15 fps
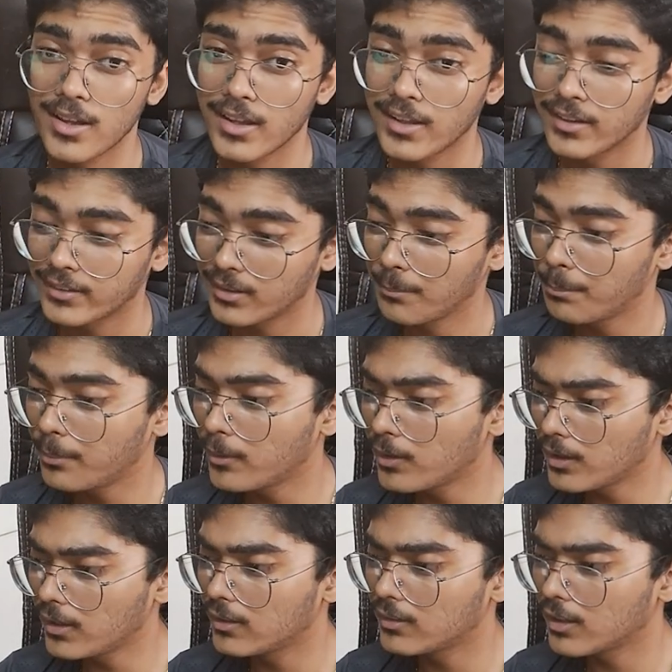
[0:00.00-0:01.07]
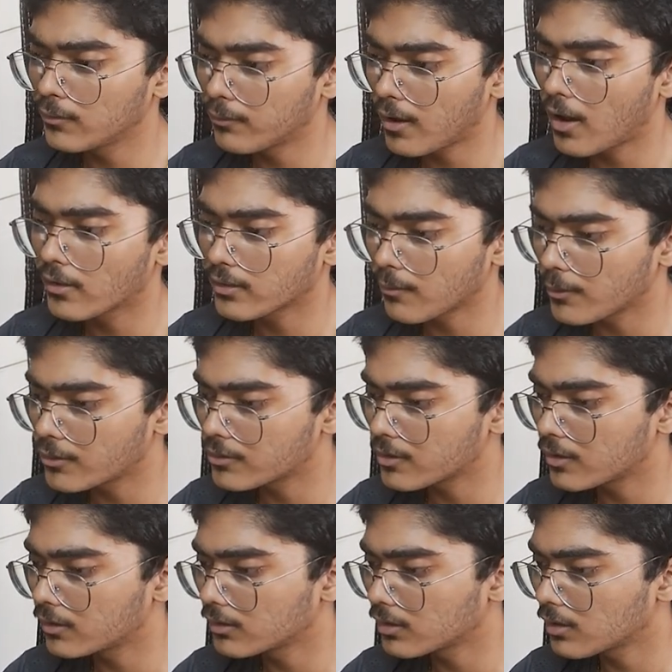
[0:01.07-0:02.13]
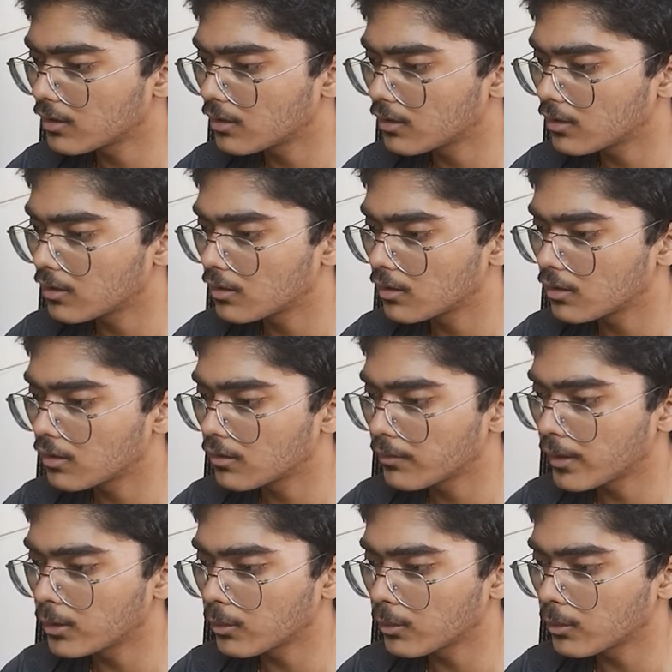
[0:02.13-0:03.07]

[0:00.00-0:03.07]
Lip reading: Simple, easy, fast, efficient. Fail to